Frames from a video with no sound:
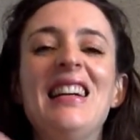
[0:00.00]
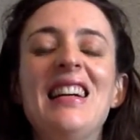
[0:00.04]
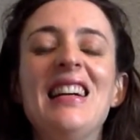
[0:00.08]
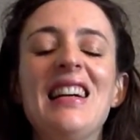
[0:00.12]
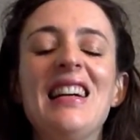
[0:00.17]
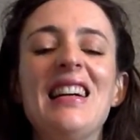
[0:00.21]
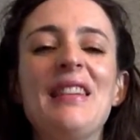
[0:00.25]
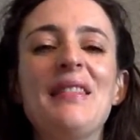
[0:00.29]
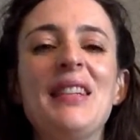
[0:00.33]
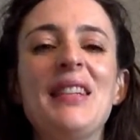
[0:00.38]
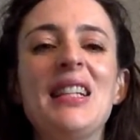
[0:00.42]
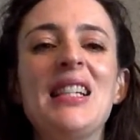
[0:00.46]

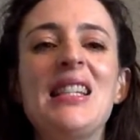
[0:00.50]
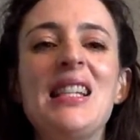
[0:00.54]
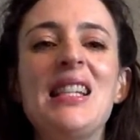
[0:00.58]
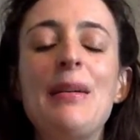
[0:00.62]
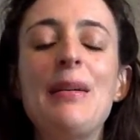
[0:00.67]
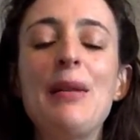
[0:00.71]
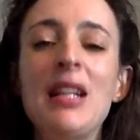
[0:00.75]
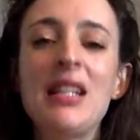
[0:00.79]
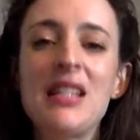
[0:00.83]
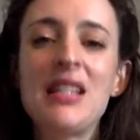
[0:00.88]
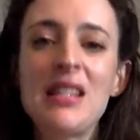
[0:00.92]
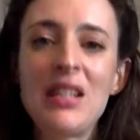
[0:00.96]
And
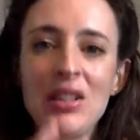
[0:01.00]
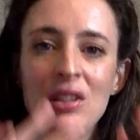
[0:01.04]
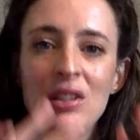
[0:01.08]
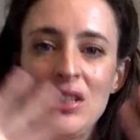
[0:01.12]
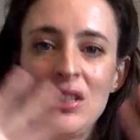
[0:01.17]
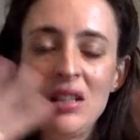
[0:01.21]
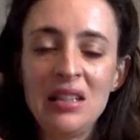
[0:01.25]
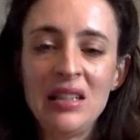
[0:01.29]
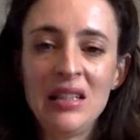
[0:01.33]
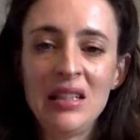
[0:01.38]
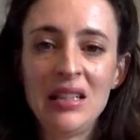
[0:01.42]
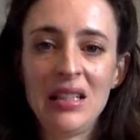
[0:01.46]
it's a
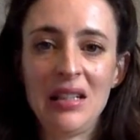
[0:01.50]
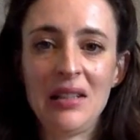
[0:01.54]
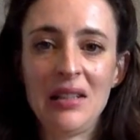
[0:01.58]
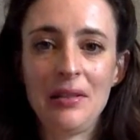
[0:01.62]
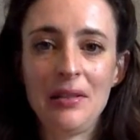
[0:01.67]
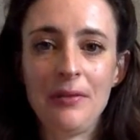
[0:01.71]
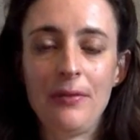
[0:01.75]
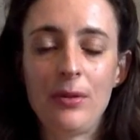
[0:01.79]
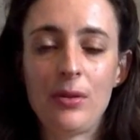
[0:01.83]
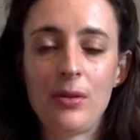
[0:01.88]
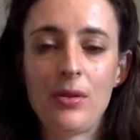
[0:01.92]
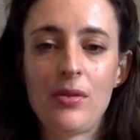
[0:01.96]
learning
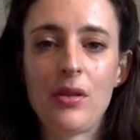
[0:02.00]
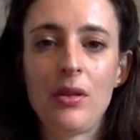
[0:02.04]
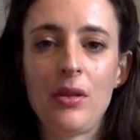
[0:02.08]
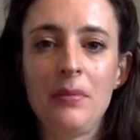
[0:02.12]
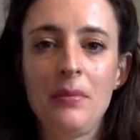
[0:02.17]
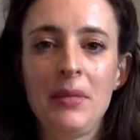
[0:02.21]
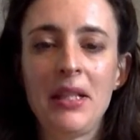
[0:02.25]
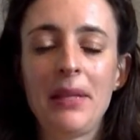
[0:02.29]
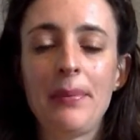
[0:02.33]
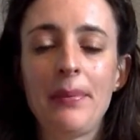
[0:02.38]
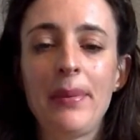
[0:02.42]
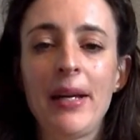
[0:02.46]
curve for so
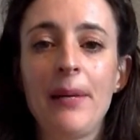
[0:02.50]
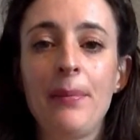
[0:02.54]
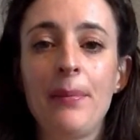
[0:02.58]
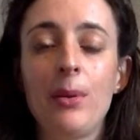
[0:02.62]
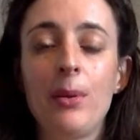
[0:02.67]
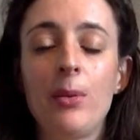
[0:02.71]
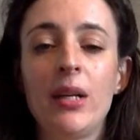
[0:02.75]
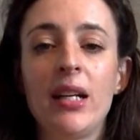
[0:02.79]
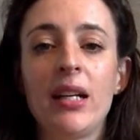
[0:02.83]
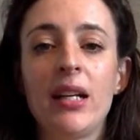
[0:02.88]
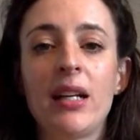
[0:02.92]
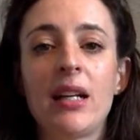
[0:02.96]
many
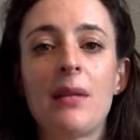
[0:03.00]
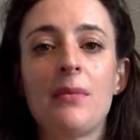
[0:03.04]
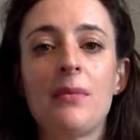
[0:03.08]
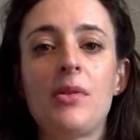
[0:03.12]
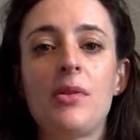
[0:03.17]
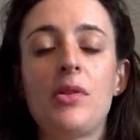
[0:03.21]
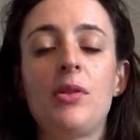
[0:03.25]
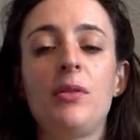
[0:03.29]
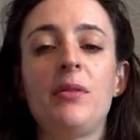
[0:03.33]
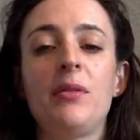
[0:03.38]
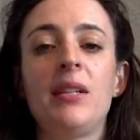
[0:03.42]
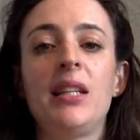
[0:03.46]
people when it comes
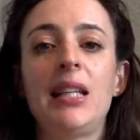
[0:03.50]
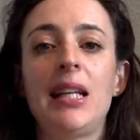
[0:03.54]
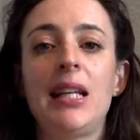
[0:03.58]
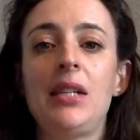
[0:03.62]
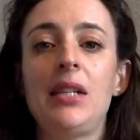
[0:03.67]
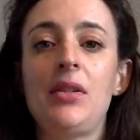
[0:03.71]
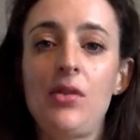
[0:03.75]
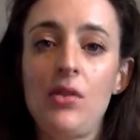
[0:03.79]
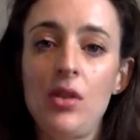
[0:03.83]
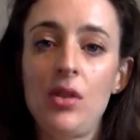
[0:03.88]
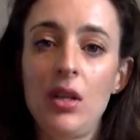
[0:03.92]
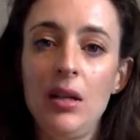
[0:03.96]
to
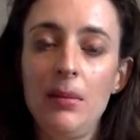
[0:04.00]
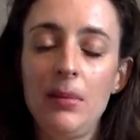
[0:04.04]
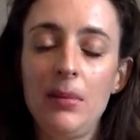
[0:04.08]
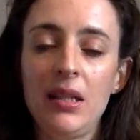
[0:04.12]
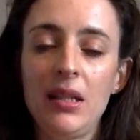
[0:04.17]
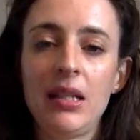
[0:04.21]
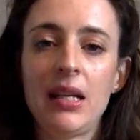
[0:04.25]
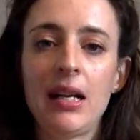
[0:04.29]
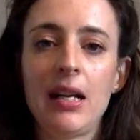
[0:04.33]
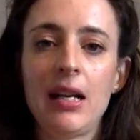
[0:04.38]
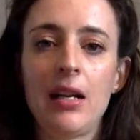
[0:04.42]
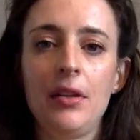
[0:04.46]
relationship
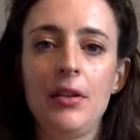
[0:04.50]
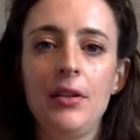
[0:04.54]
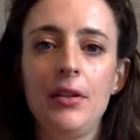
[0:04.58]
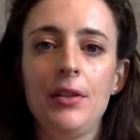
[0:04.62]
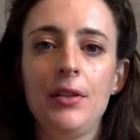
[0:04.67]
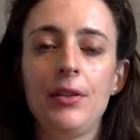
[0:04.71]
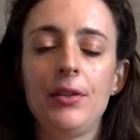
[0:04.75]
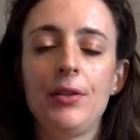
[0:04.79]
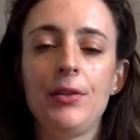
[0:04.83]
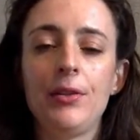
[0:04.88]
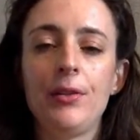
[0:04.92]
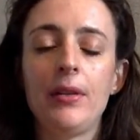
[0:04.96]
and how
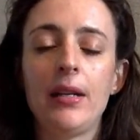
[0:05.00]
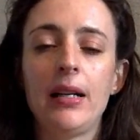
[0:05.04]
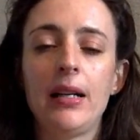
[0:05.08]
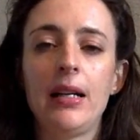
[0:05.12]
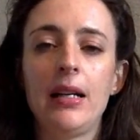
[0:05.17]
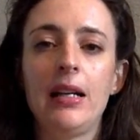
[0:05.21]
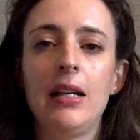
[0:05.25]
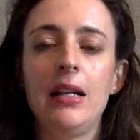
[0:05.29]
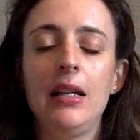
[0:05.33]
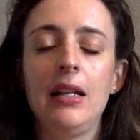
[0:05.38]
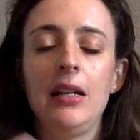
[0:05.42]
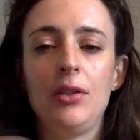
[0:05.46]
you
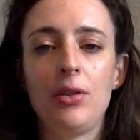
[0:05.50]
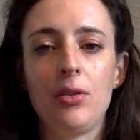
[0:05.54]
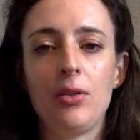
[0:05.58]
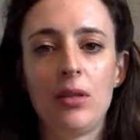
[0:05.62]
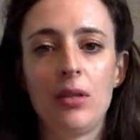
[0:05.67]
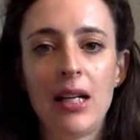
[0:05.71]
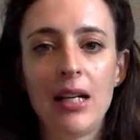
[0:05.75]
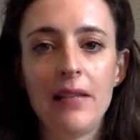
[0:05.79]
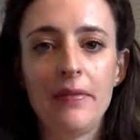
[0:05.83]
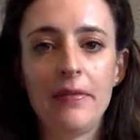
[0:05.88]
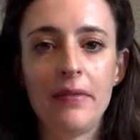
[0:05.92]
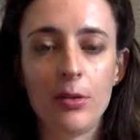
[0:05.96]
are in your
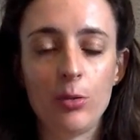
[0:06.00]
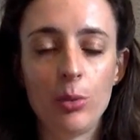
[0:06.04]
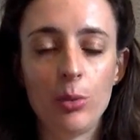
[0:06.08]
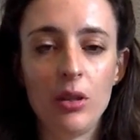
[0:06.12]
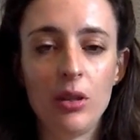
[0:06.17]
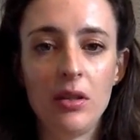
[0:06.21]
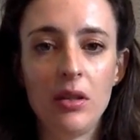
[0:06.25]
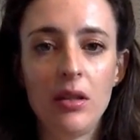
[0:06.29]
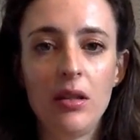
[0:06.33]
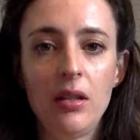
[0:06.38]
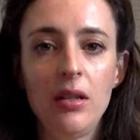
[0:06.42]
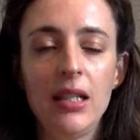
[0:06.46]
life and
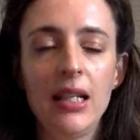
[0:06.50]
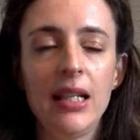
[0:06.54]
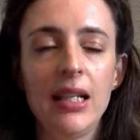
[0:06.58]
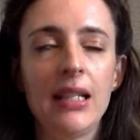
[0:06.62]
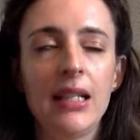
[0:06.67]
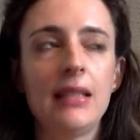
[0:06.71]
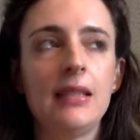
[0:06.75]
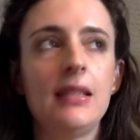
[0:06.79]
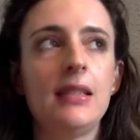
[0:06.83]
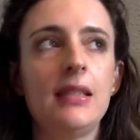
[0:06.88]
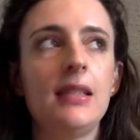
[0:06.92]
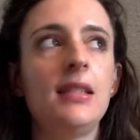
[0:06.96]
whatnot.
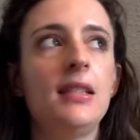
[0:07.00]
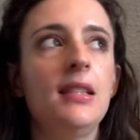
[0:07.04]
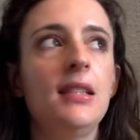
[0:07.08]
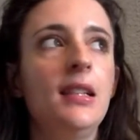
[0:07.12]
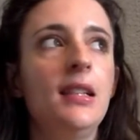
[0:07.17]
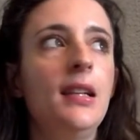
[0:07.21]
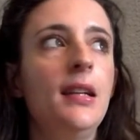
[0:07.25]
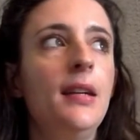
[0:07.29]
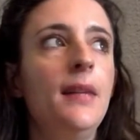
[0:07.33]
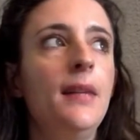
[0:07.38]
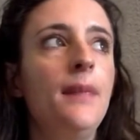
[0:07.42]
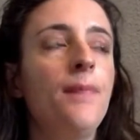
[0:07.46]
And
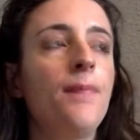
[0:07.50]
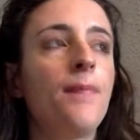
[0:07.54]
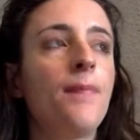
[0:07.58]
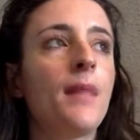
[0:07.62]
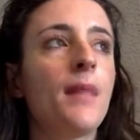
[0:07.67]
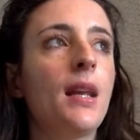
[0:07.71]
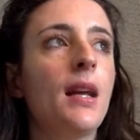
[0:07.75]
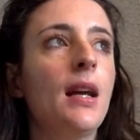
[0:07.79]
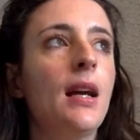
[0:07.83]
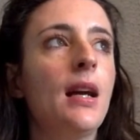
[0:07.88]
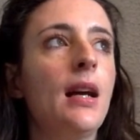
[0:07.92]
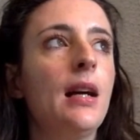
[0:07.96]

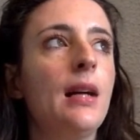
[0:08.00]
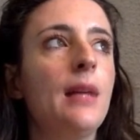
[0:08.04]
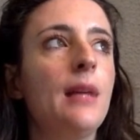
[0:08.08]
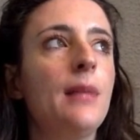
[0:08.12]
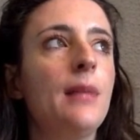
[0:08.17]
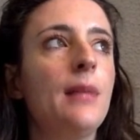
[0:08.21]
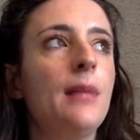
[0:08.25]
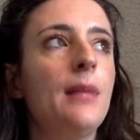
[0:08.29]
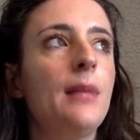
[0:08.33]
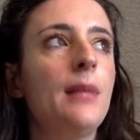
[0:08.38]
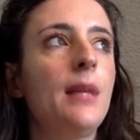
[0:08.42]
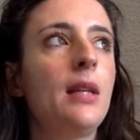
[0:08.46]

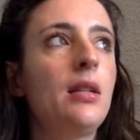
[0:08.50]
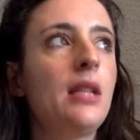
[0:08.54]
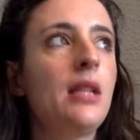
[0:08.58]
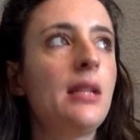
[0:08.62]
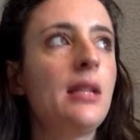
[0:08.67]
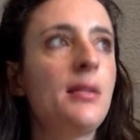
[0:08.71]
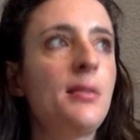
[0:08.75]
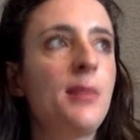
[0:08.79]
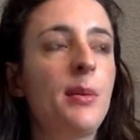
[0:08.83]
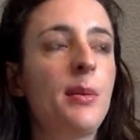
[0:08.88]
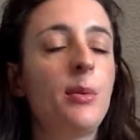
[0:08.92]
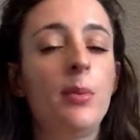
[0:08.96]
a lot of
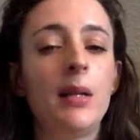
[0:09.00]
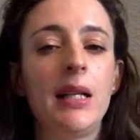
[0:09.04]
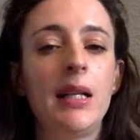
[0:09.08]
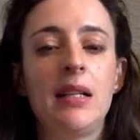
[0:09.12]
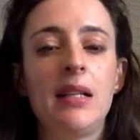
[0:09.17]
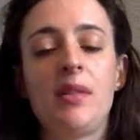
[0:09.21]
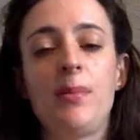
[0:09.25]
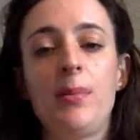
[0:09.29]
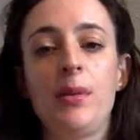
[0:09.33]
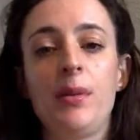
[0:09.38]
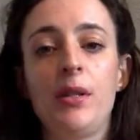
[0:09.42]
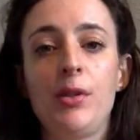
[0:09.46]
times people
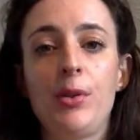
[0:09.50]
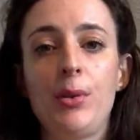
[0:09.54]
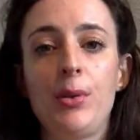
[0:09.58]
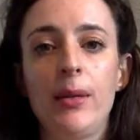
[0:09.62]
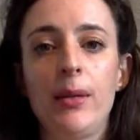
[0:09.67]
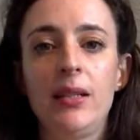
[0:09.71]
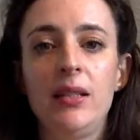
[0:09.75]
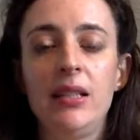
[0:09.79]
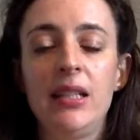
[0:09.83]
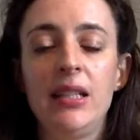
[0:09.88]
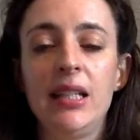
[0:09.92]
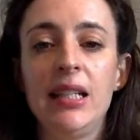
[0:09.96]
believe
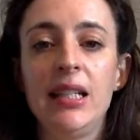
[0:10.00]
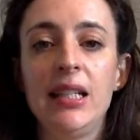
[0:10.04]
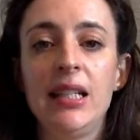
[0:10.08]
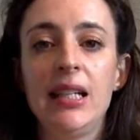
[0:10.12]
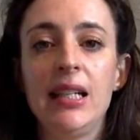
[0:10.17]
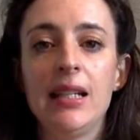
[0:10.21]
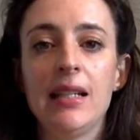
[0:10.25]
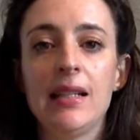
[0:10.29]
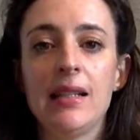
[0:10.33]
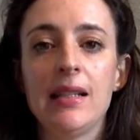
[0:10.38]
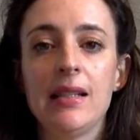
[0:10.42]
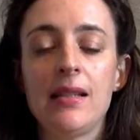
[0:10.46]
spirituality
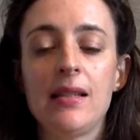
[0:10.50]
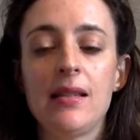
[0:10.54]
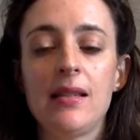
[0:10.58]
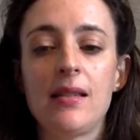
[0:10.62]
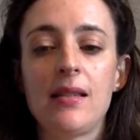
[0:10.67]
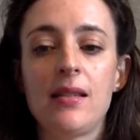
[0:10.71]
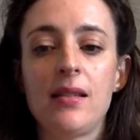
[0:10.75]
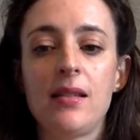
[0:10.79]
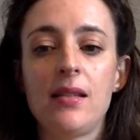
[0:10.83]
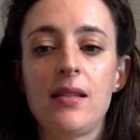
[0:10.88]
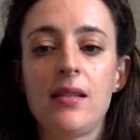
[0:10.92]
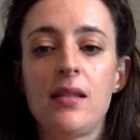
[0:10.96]

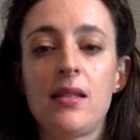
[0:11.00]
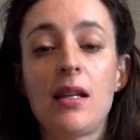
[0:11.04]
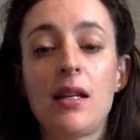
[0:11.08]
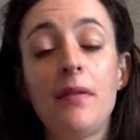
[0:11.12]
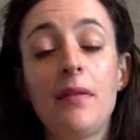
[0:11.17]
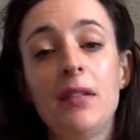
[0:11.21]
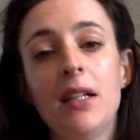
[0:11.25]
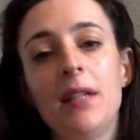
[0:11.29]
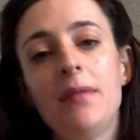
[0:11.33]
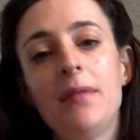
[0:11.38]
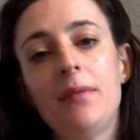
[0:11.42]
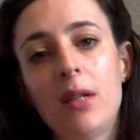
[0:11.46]
is
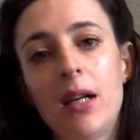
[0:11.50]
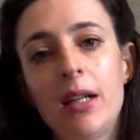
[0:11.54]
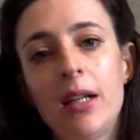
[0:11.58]
suffering for